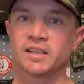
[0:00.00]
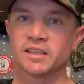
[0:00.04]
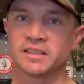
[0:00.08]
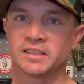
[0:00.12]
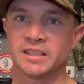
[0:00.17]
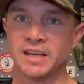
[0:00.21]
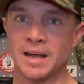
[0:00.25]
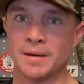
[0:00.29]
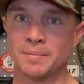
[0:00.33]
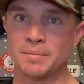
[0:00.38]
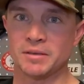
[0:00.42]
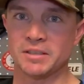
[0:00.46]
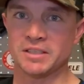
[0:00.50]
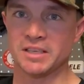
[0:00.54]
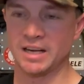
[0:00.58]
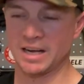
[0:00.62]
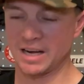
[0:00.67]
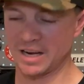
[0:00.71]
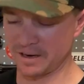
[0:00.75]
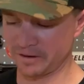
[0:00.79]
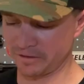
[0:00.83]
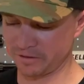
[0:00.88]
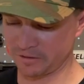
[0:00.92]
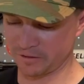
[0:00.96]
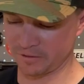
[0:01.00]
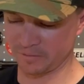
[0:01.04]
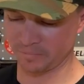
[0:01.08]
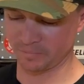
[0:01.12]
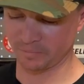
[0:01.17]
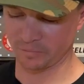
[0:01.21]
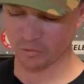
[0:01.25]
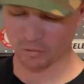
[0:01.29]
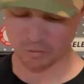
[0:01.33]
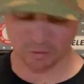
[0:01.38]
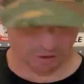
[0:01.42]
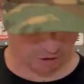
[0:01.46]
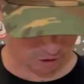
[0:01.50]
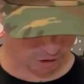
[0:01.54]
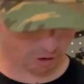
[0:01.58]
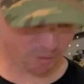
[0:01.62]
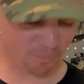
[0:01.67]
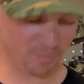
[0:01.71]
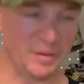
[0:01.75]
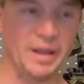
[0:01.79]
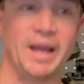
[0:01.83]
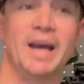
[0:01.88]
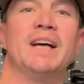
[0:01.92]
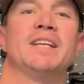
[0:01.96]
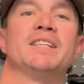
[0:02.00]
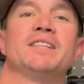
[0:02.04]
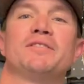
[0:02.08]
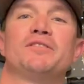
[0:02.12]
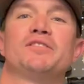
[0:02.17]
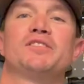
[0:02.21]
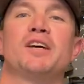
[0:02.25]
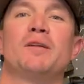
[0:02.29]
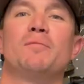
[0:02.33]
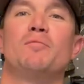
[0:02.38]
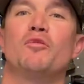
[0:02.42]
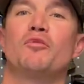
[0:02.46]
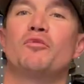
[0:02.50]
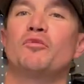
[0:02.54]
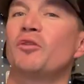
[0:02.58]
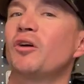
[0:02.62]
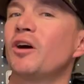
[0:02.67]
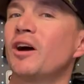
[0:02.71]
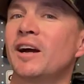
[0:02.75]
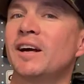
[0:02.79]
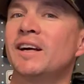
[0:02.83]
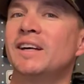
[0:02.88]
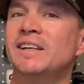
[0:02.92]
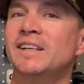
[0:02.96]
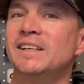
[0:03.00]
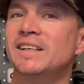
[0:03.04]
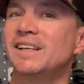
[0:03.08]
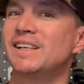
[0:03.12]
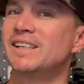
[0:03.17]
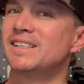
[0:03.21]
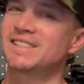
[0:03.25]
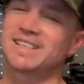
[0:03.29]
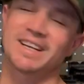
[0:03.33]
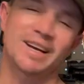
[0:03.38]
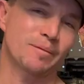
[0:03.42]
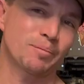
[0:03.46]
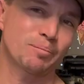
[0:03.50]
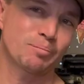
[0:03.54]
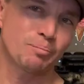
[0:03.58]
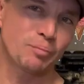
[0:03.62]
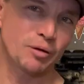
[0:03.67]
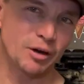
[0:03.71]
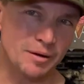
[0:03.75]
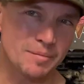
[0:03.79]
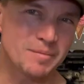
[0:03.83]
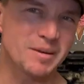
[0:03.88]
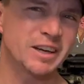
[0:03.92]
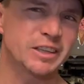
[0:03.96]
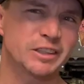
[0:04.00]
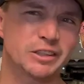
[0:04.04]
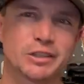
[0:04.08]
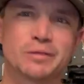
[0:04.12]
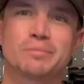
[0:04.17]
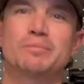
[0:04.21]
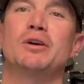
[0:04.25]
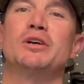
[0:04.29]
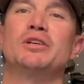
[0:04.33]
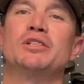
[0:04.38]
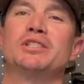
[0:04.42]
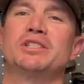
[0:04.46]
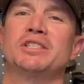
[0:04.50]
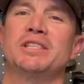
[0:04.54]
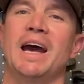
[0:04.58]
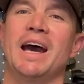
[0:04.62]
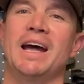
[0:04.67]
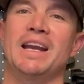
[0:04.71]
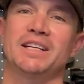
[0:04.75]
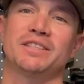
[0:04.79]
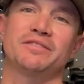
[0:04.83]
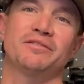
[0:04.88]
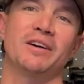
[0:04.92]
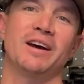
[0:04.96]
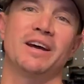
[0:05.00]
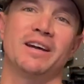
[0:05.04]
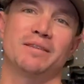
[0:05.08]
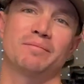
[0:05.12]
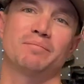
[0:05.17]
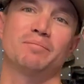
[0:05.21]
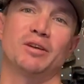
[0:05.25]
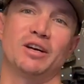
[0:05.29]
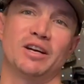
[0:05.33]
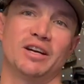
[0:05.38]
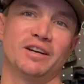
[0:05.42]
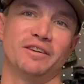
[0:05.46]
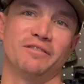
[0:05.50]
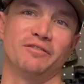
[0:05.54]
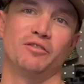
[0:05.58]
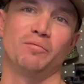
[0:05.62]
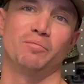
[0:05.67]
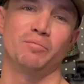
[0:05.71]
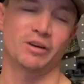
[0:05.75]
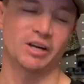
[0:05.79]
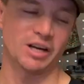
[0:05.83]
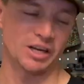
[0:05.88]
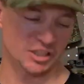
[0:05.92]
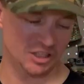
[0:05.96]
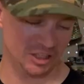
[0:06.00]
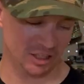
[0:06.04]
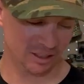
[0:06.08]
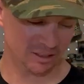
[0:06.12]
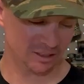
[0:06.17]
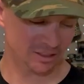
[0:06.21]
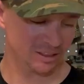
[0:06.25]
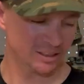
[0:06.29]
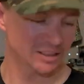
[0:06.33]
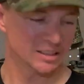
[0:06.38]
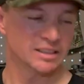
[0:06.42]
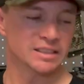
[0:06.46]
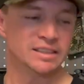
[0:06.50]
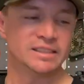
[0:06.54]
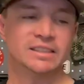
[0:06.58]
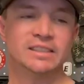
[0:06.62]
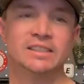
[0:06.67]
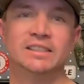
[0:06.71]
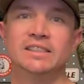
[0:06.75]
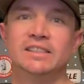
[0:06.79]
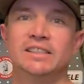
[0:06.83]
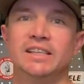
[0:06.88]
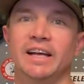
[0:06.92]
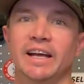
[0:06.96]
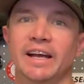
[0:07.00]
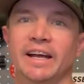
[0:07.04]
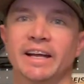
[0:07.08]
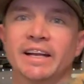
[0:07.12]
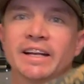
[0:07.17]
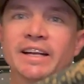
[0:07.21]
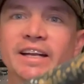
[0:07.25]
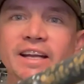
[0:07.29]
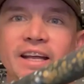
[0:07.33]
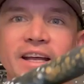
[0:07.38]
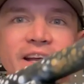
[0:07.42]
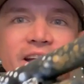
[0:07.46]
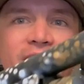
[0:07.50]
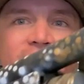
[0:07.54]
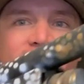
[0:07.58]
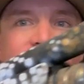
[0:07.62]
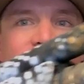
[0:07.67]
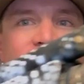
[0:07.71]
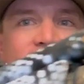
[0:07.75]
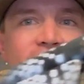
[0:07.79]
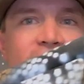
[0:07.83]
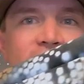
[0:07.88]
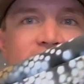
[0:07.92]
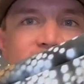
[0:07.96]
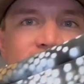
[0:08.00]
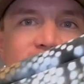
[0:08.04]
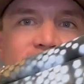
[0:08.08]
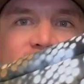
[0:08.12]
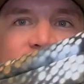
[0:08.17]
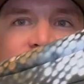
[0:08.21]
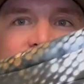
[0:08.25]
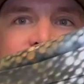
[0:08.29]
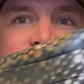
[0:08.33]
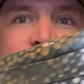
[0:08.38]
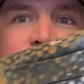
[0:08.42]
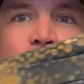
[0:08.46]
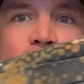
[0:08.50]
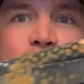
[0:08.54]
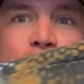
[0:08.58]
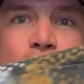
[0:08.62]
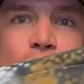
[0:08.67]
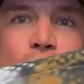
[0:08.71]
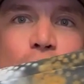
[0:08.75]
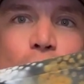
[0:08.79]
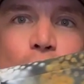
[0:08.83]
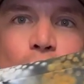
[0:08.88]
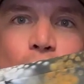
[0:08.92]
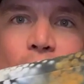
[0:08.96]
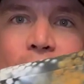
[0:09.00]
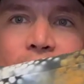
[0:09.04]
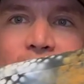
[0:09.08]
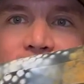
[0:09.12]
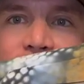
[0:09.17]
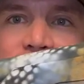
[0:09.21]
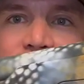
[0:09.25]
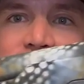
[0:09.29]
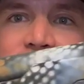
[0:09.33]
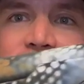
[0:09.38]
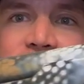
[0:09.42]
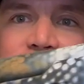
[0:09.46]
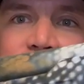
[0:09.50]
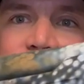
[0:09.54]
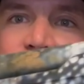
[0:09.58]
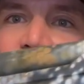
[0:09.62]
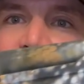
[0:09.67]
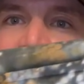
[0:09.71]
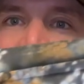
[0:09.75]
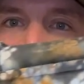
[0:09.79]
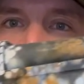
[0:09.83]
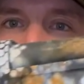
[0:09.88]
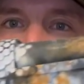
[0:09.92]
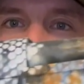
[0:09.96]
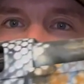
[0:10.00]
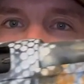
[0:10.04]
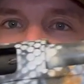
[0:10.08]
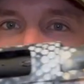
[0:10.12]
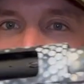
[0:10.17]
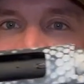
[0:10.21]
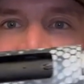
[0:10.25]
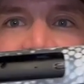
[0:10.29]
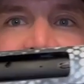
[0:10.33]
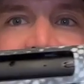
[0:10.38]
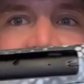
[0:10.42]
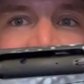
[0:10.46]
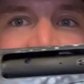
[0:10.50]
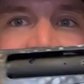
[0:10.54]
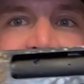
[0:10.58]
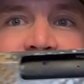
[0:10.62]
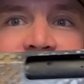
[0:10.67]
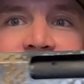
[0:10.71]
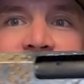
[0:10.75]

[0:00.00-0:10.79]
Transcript: Tape is off, which, as I've said before, it's like pretty much the most satisfying part of the project. And here is what the shotgun looks like.